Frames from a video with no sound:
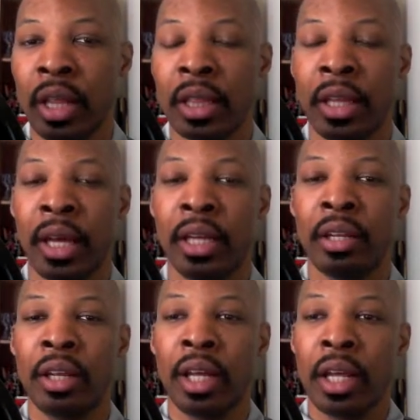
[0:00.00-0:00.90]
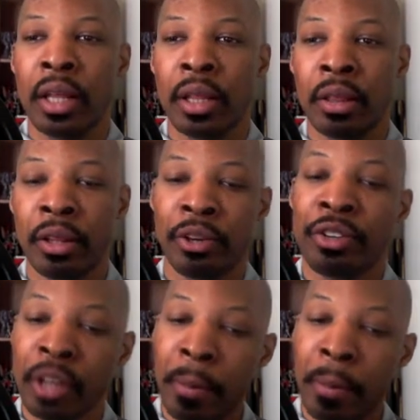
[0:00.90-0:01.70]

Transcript: that there's some